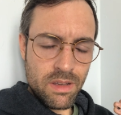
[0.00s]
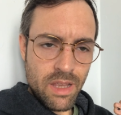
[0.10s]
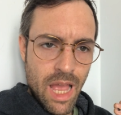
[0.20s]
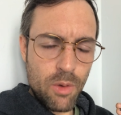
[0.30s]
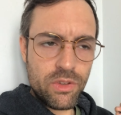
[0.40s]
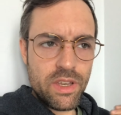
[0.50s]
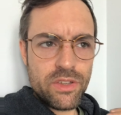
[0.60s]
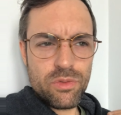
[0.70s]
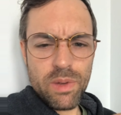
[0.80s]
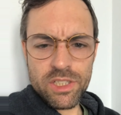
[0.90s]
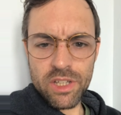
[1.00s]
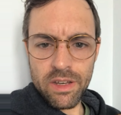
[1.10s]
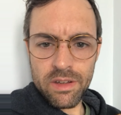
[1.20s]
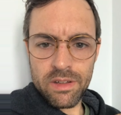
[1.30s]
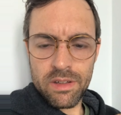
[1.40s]
How is an
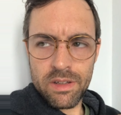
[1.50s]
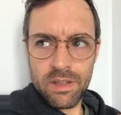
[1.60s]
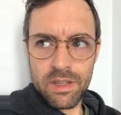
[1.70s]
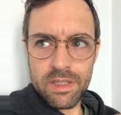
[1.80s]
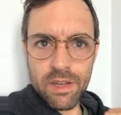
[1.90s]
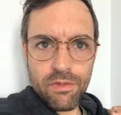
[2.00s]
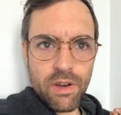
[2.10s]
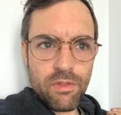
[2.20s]
intuition different